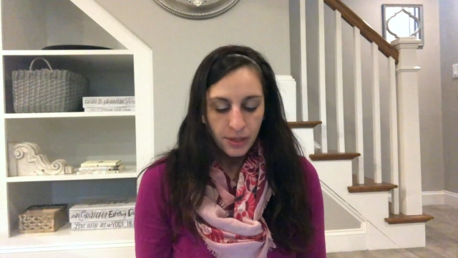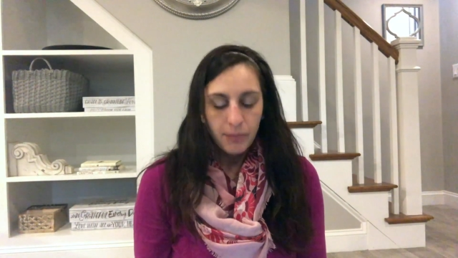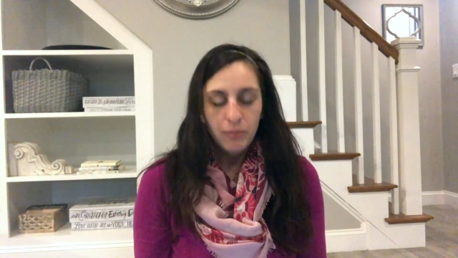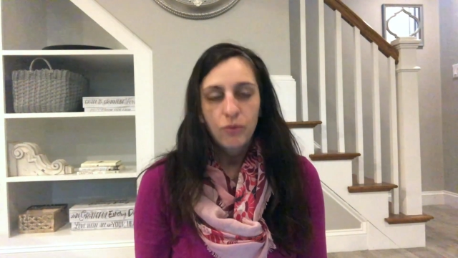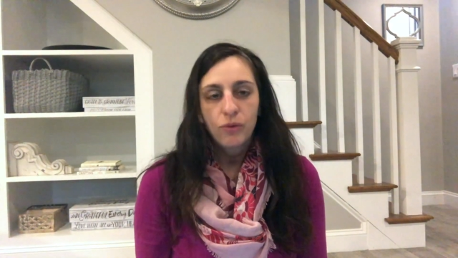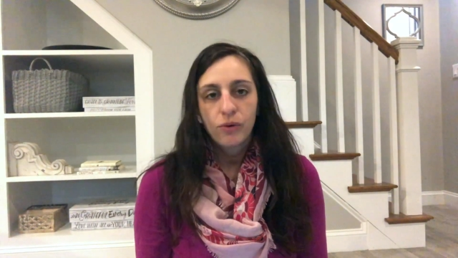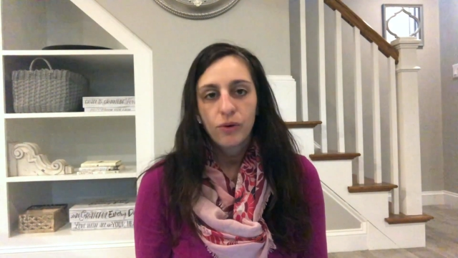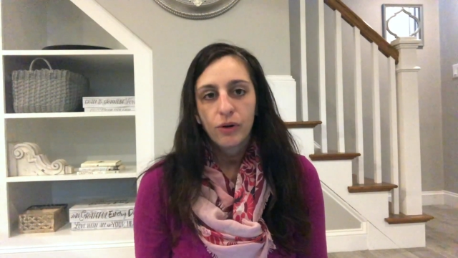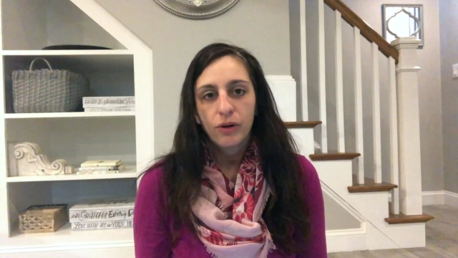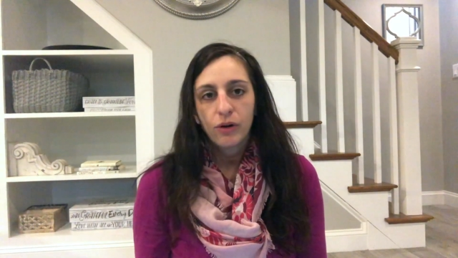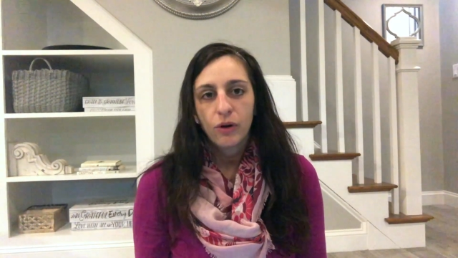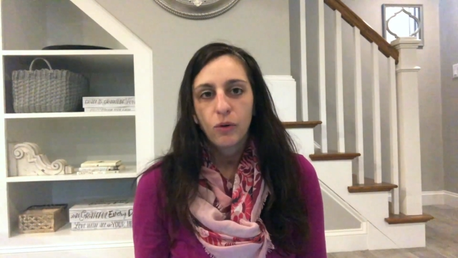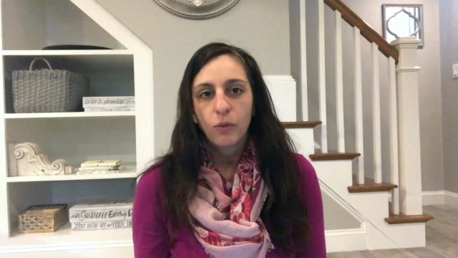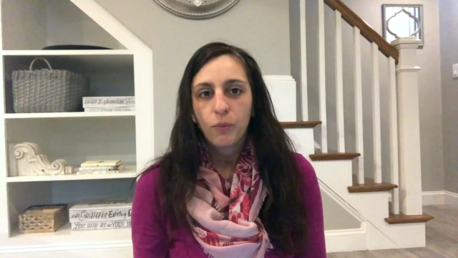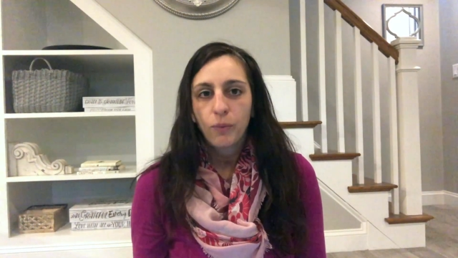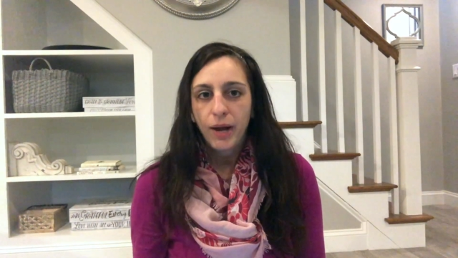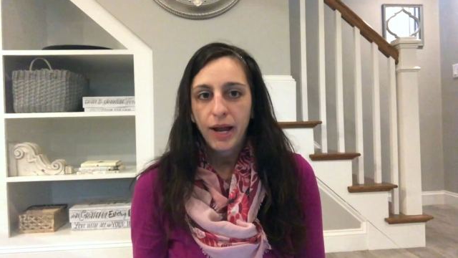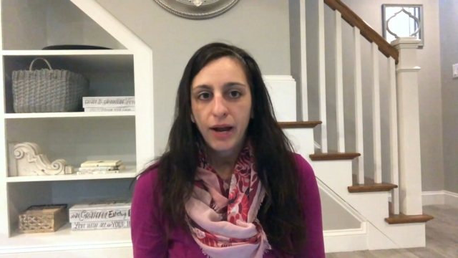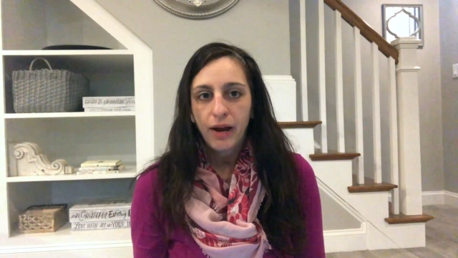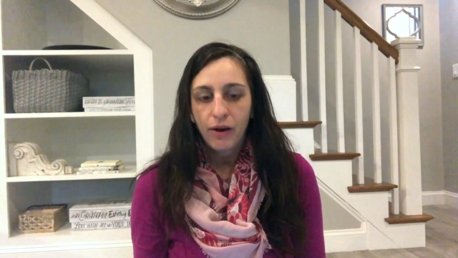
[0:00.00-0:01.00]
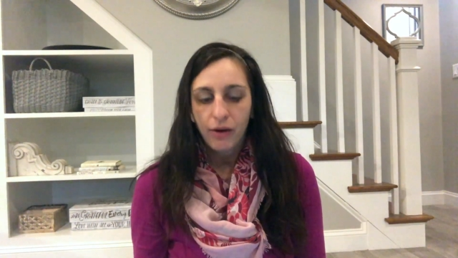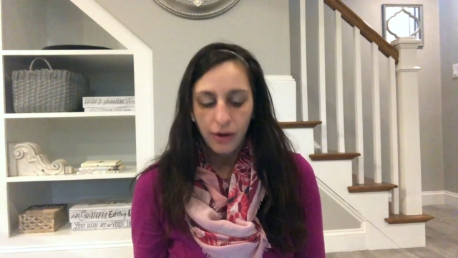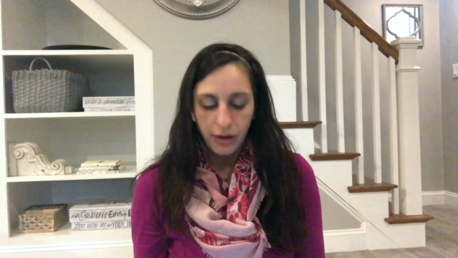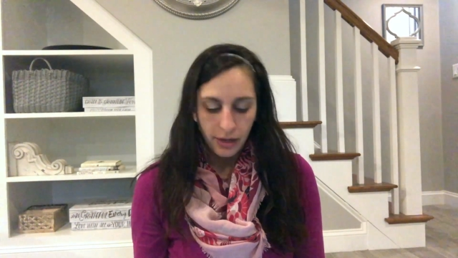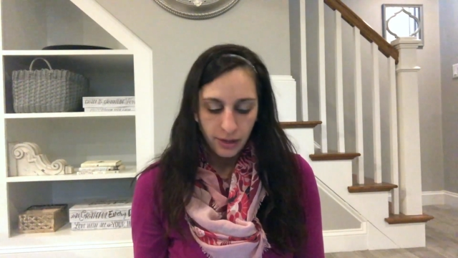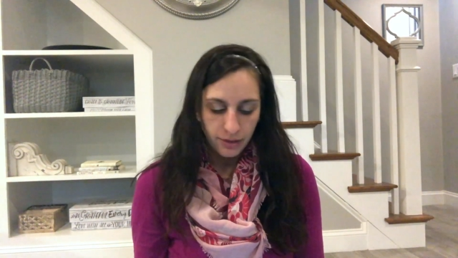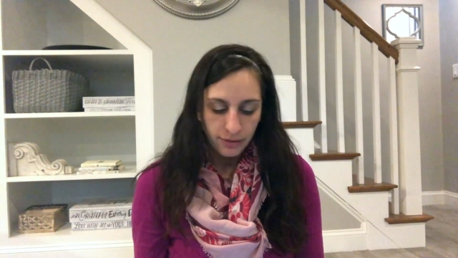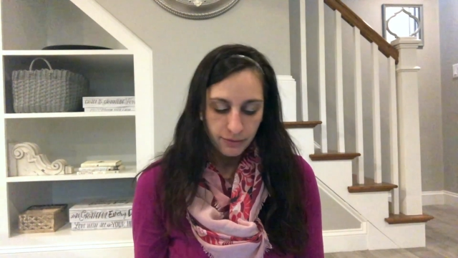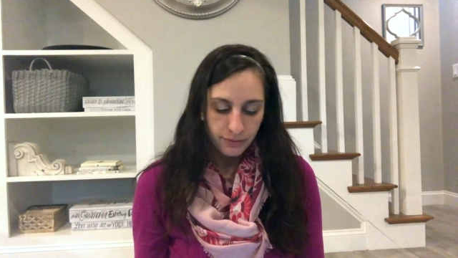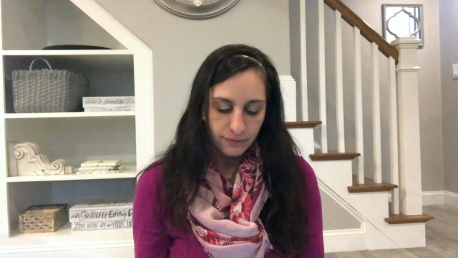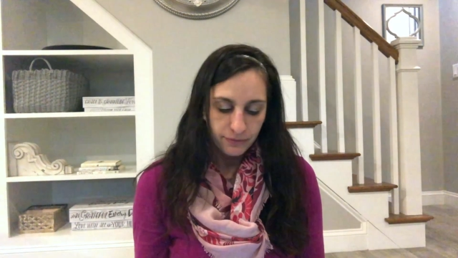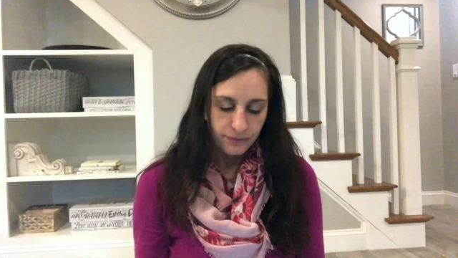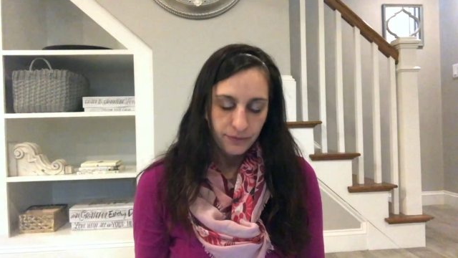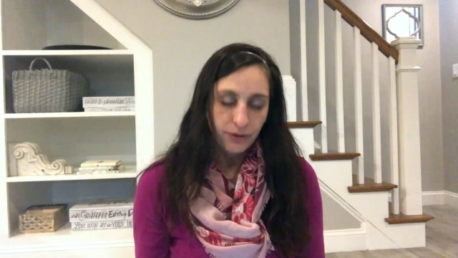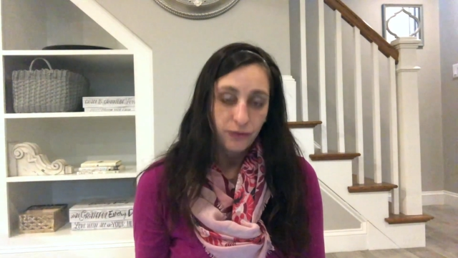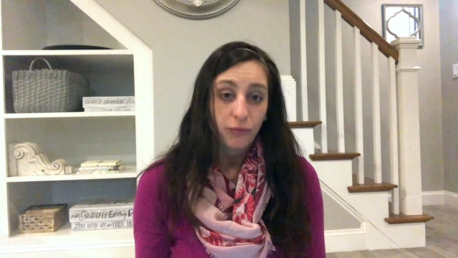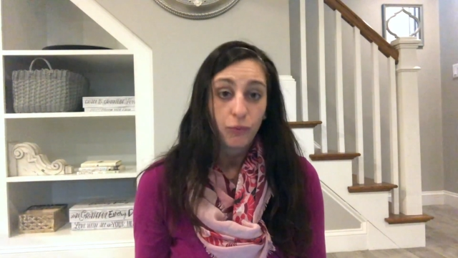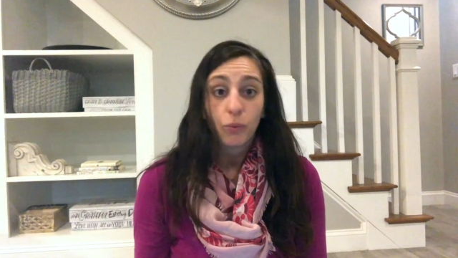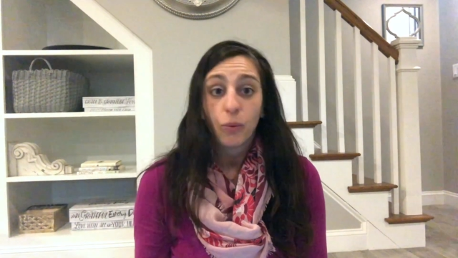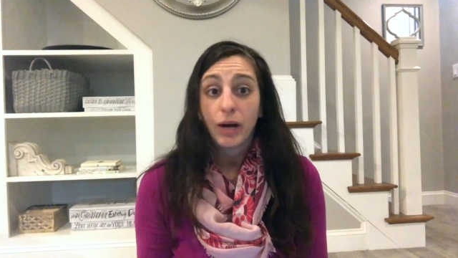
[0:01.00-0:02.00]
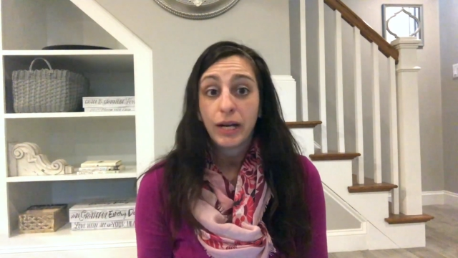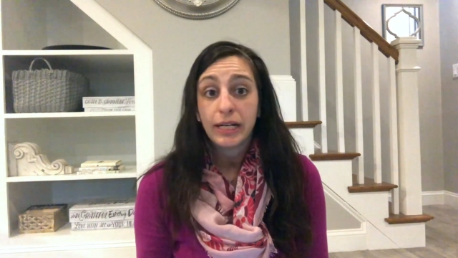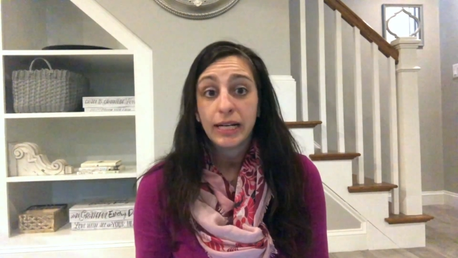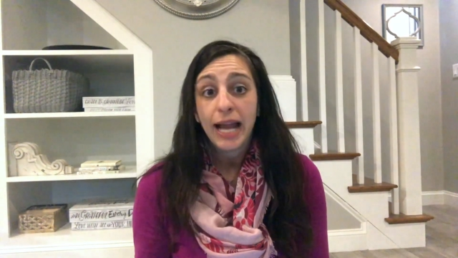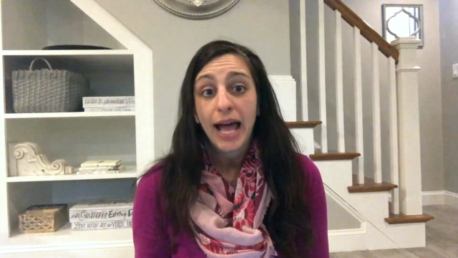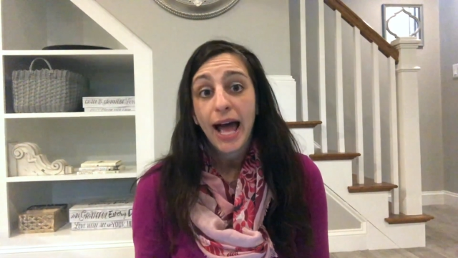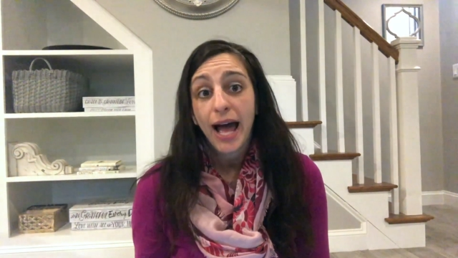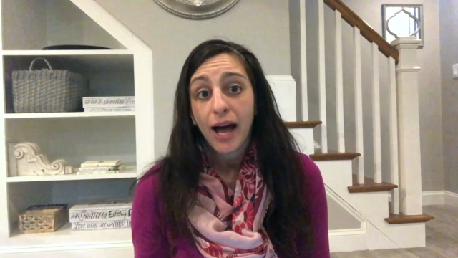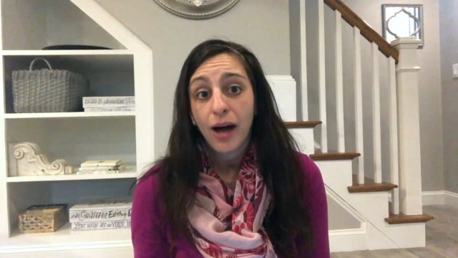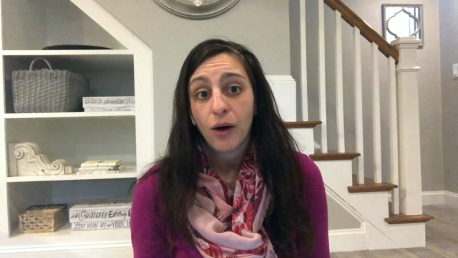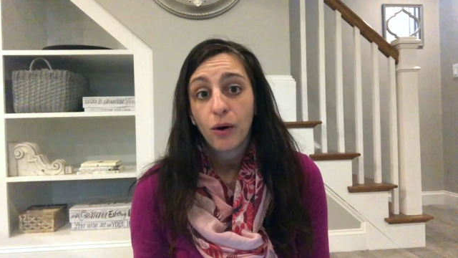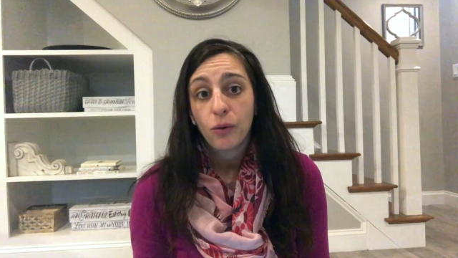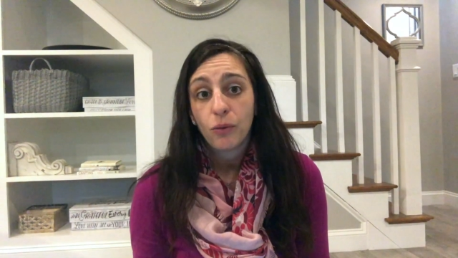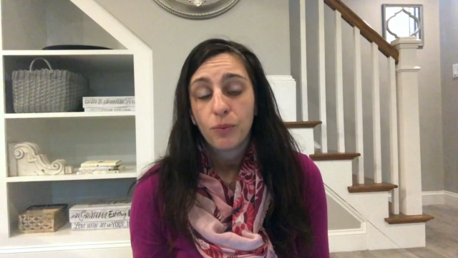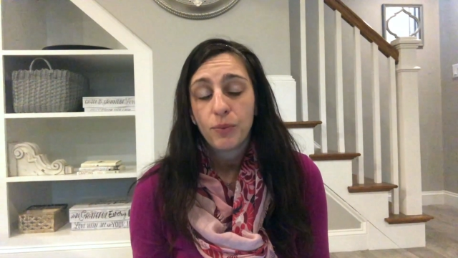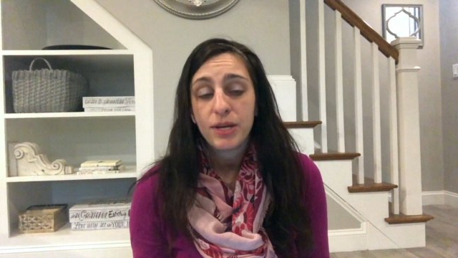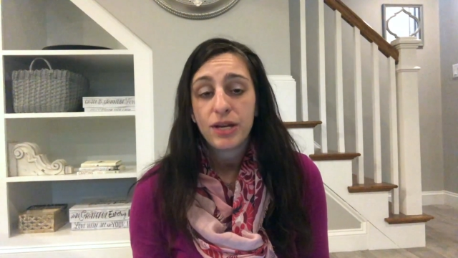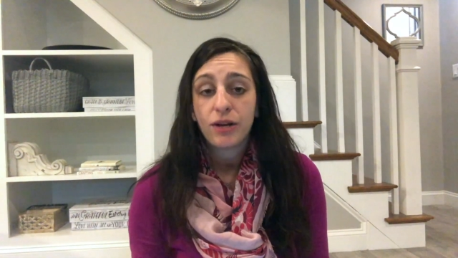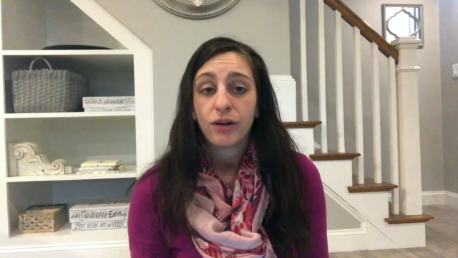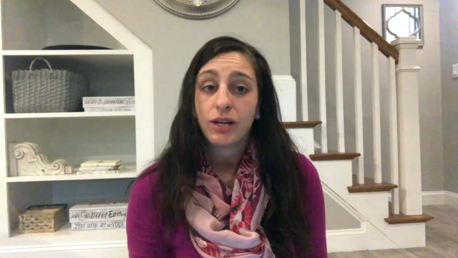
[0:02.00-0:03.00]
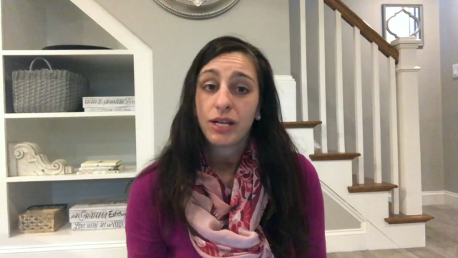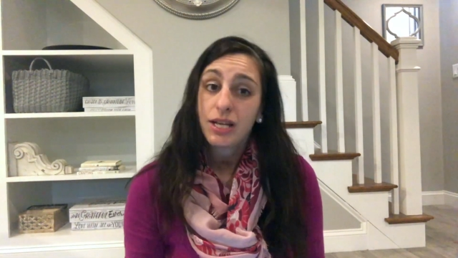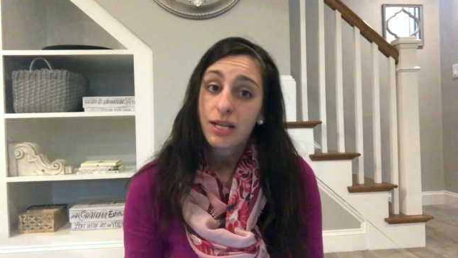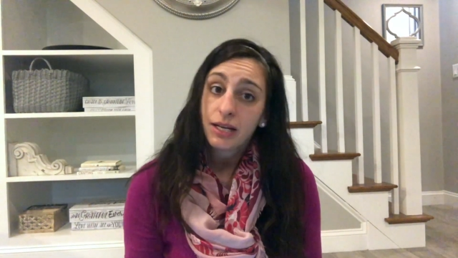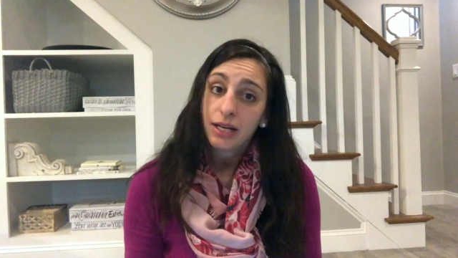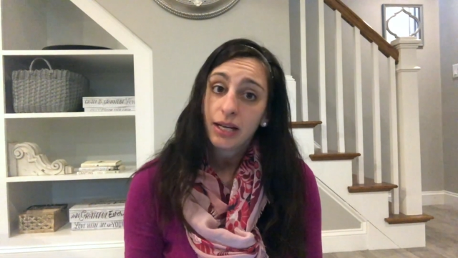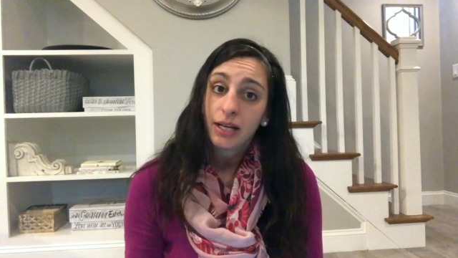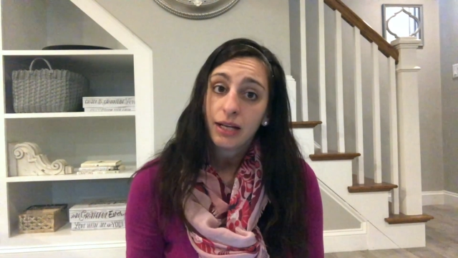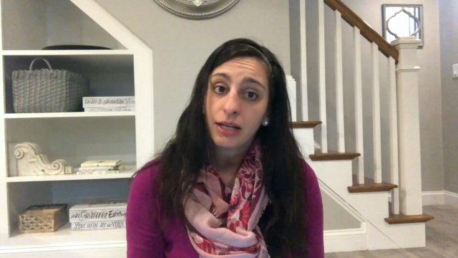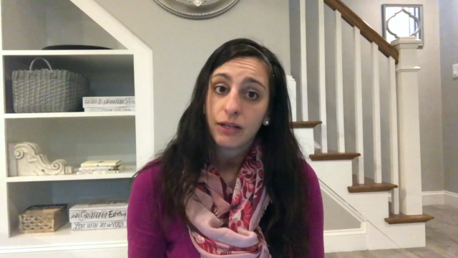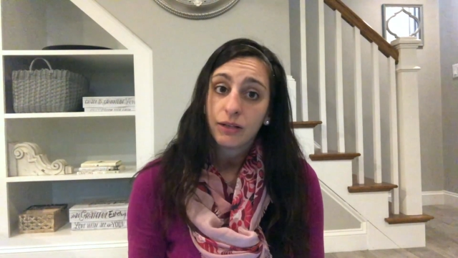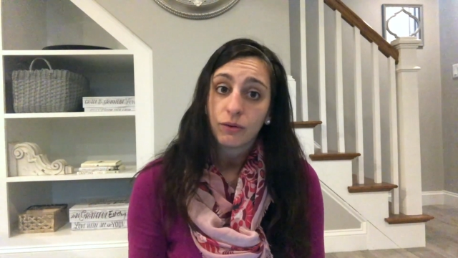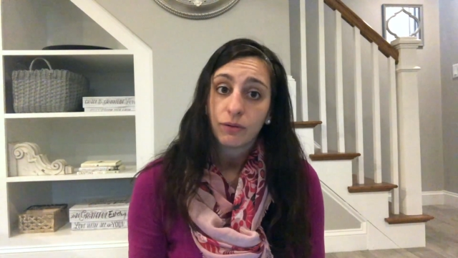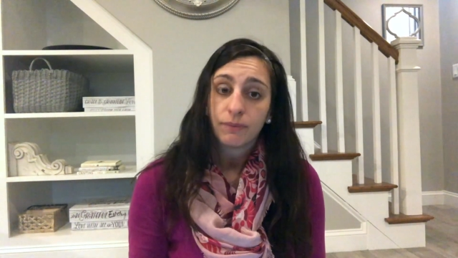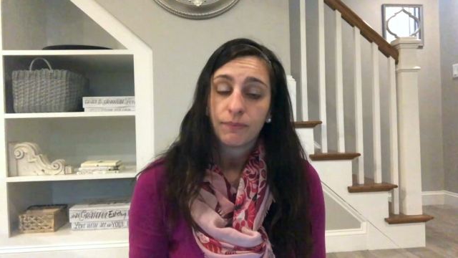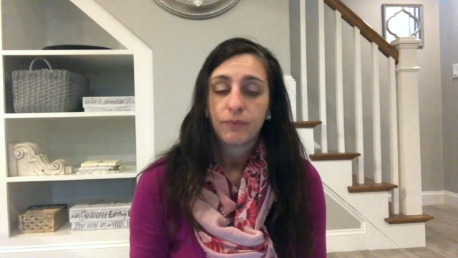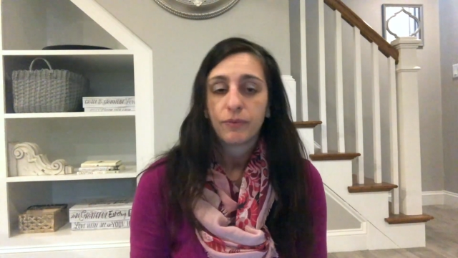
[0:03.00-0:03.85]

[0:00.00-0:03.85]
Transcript: more aware of what and how we are eating,